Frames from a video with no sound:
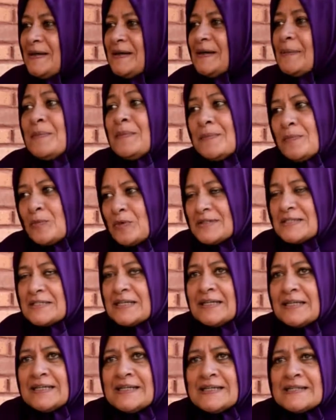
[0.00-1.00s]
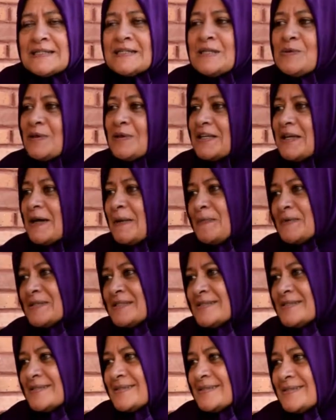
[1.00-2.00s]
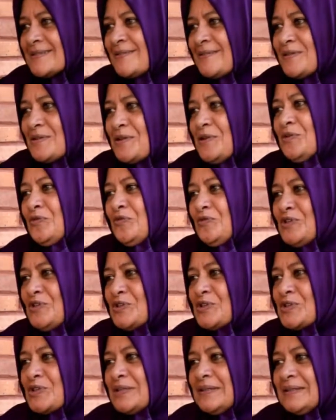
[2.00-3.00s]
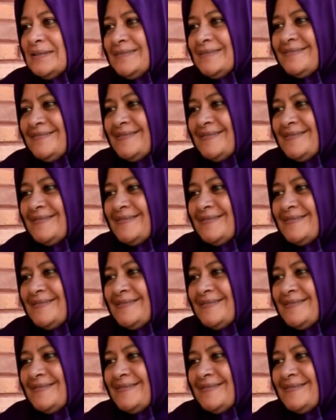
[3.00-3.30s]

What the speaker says: Yeah, memoirs. Yeah, let's see what happens in the near future.